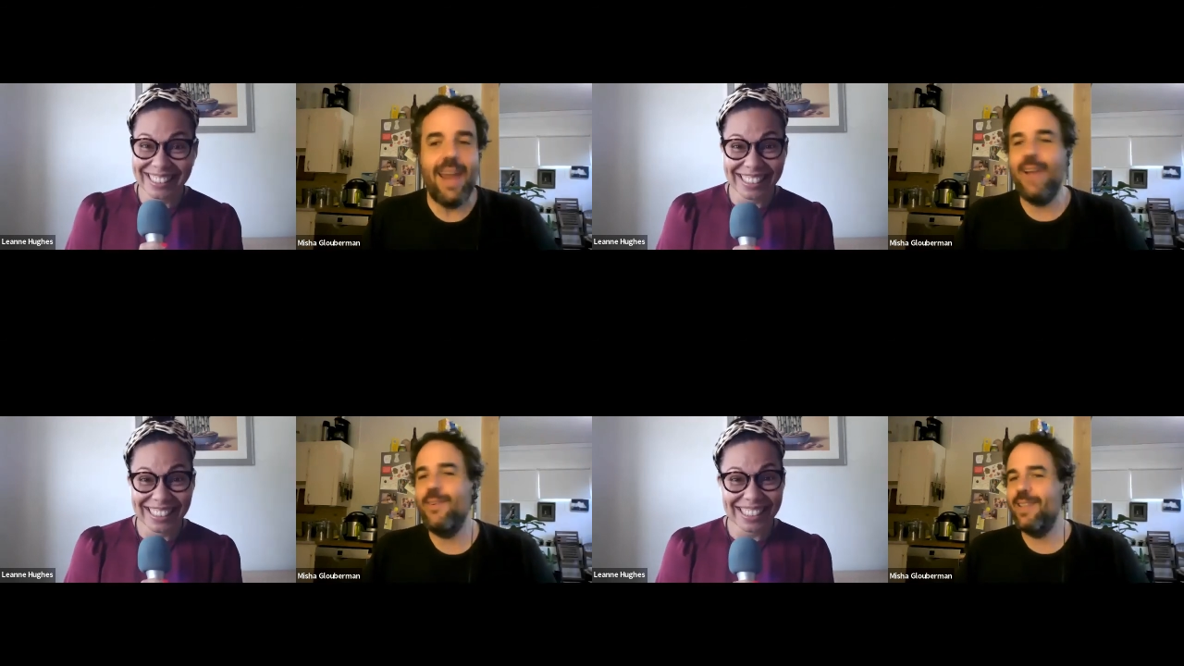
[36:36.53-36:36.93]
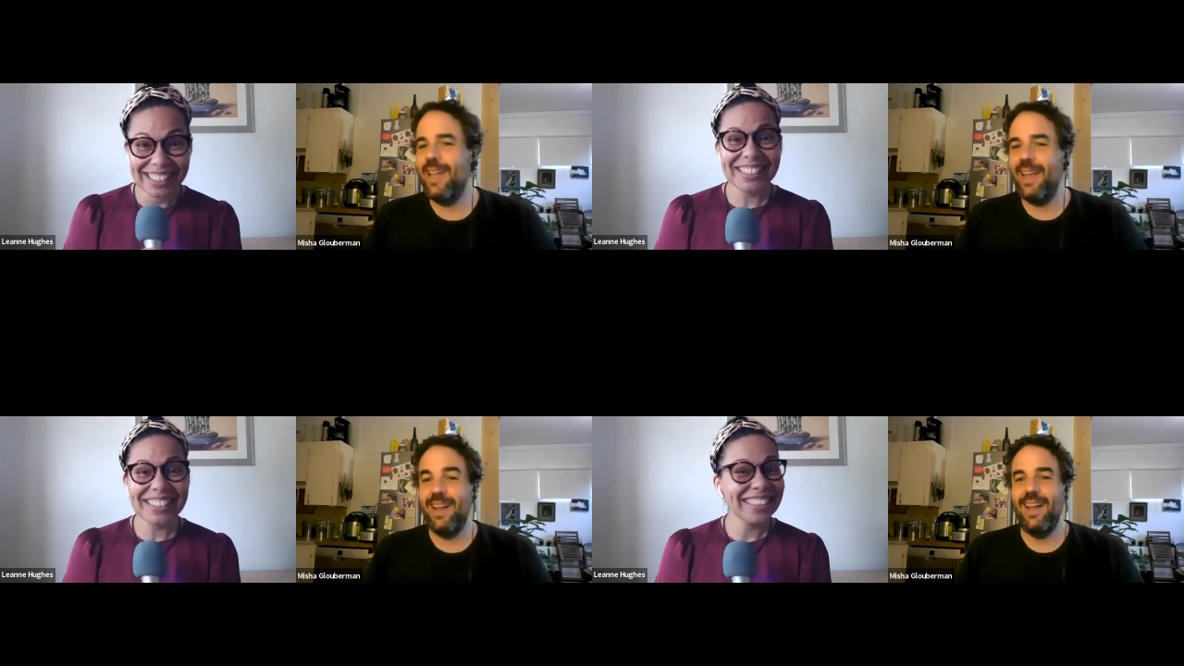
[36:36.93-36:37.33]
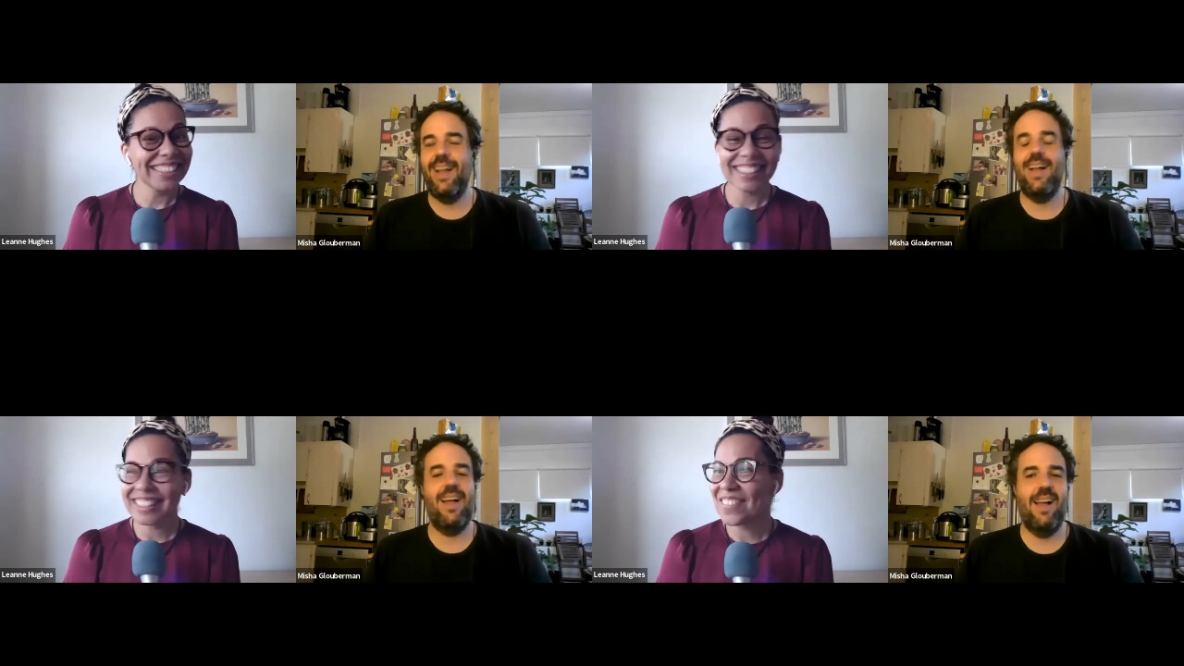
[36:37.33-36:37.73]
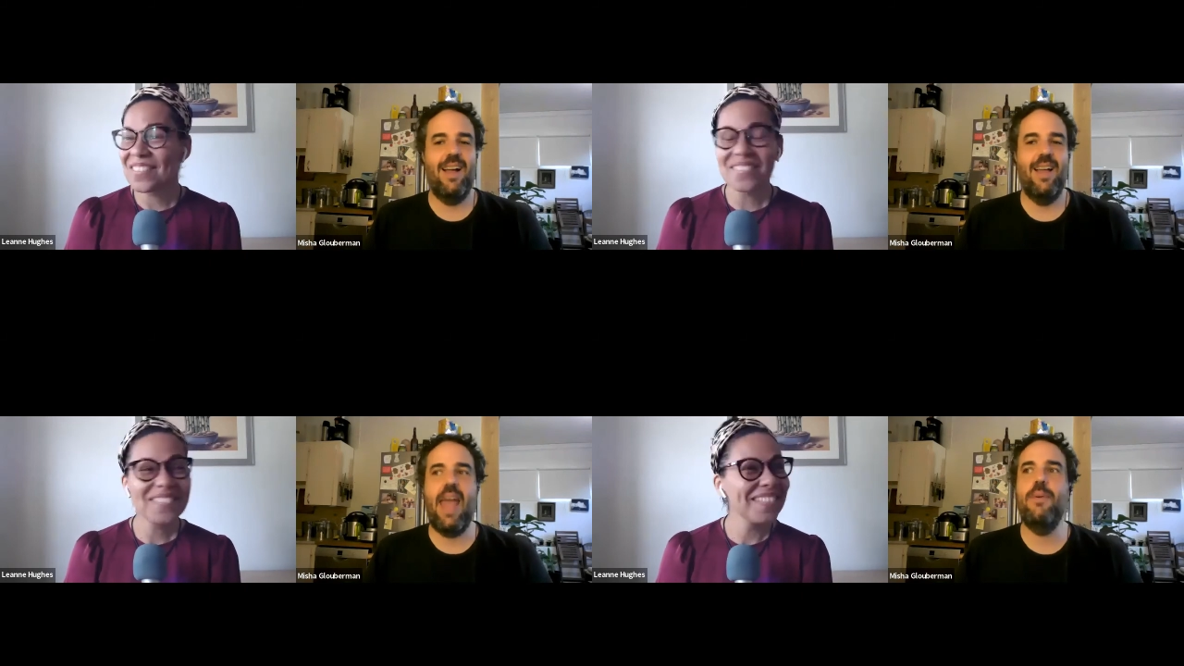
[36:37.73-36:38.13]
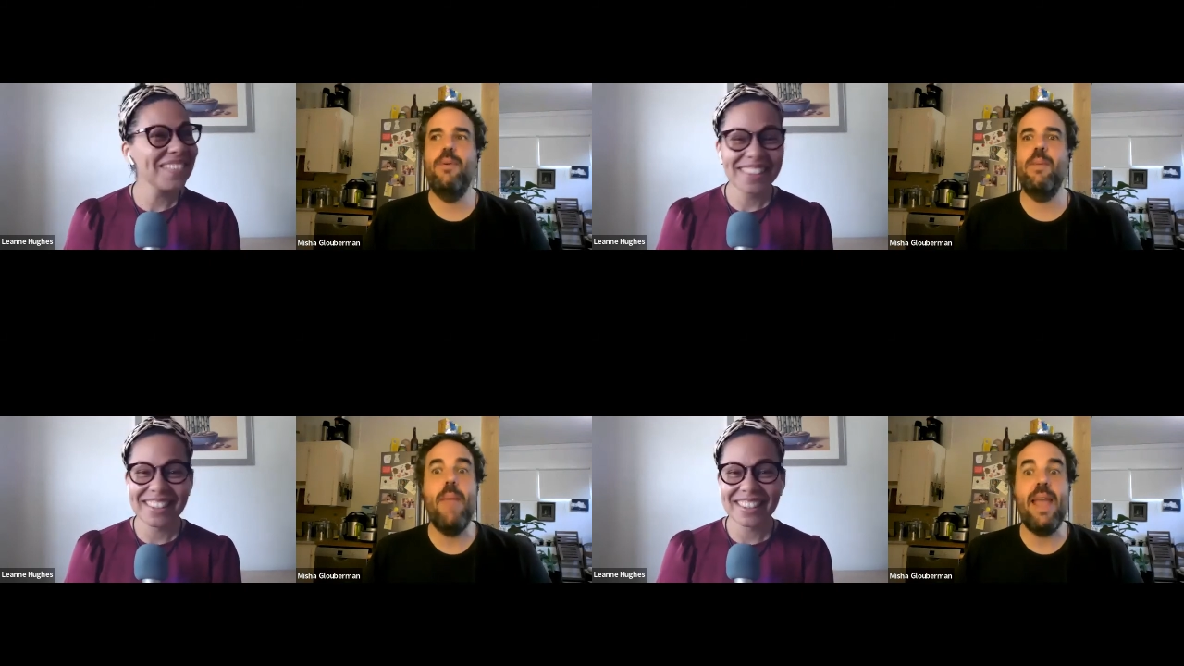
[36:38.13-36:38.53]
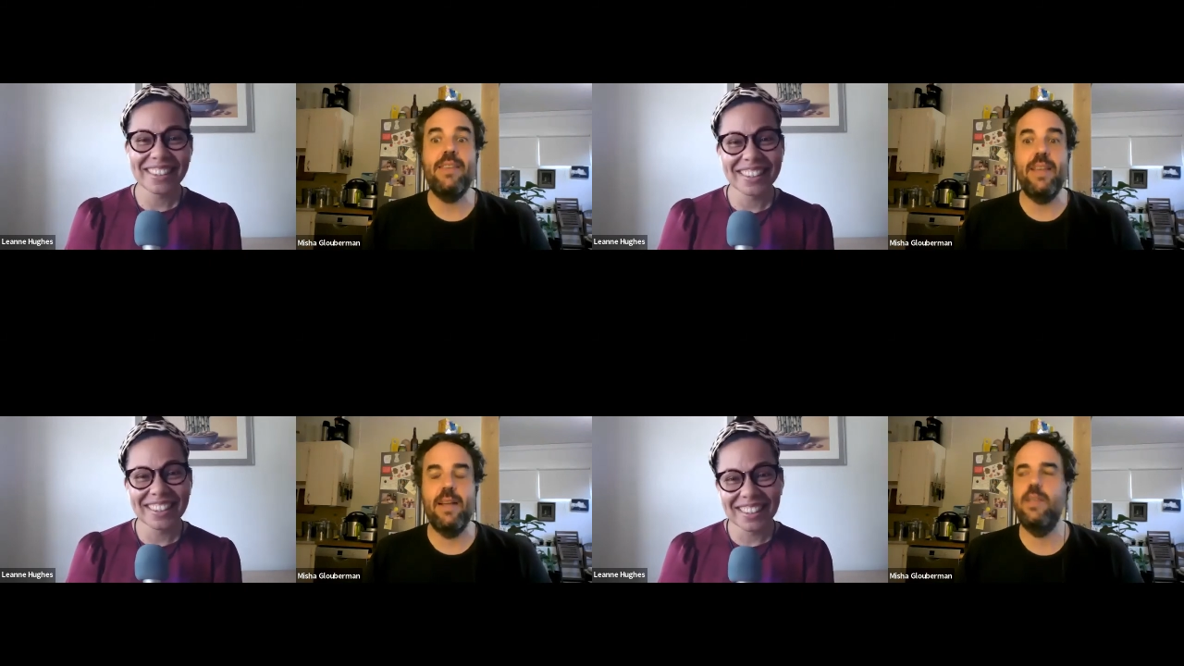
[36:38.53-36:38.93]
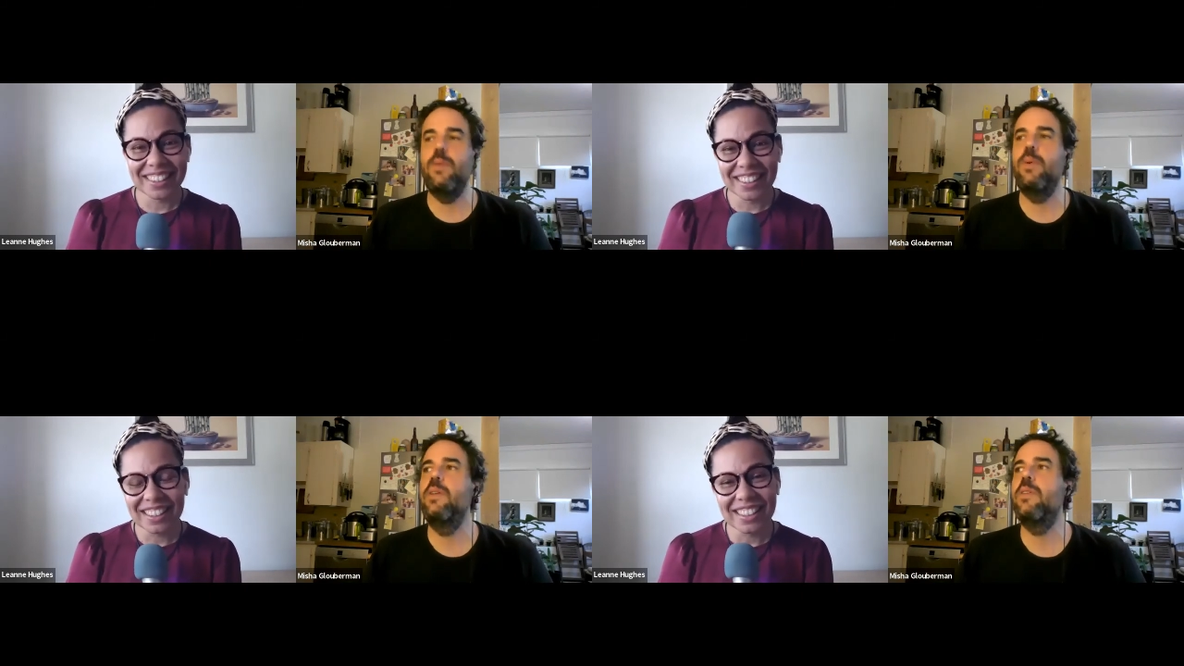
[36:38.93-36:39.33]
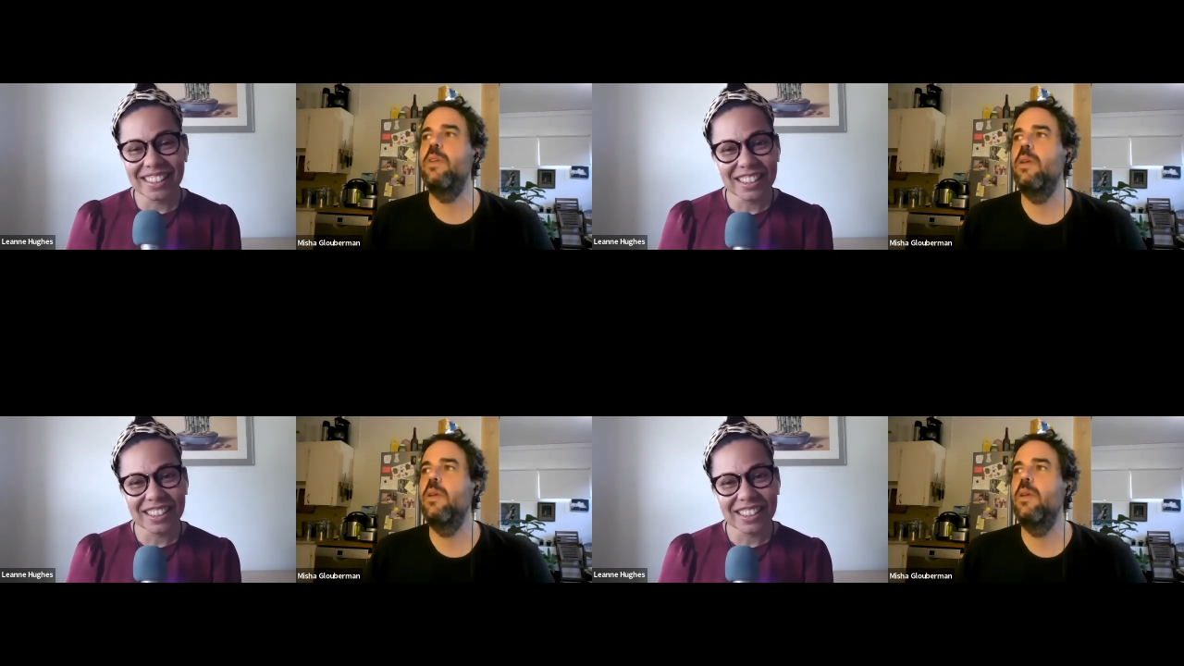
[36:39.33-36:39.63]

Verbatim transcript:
Speaker 1: And I was like, huh. And it was amazing because it was